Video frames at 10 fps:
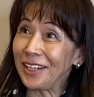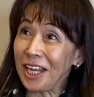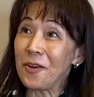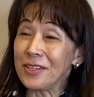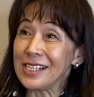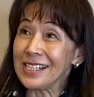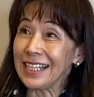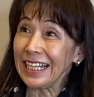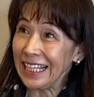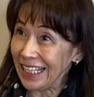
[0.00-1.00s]
when I was a
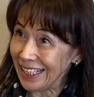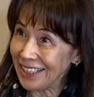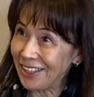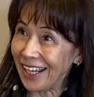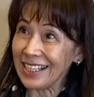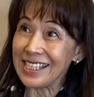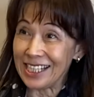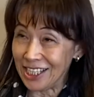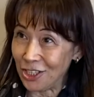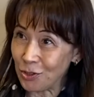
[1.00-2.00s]
kid, like
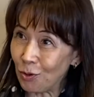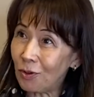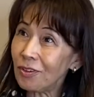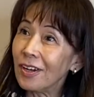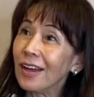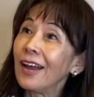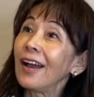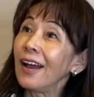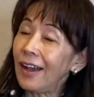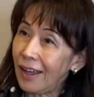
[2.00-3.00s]
6 years old.
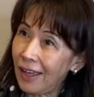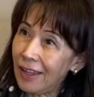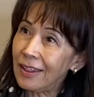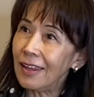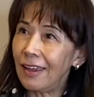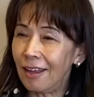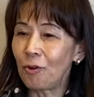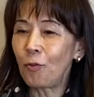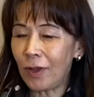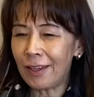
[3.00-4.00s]
And
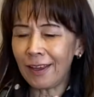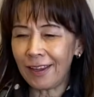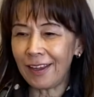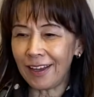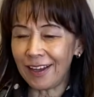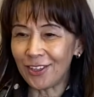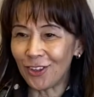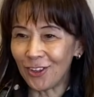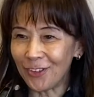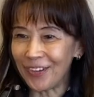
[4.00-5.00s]
then when I
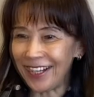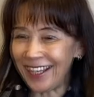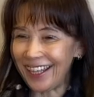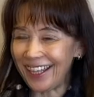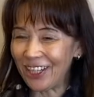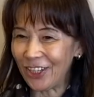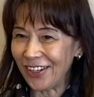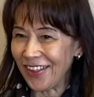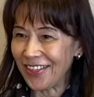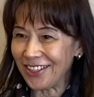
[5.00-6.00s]

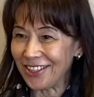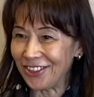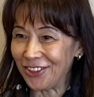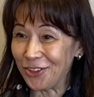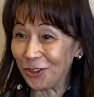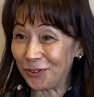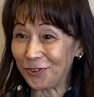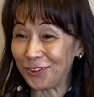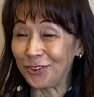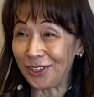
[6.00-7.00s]
entered the
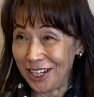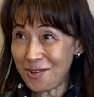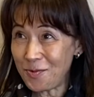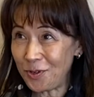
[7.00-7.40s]
golf club,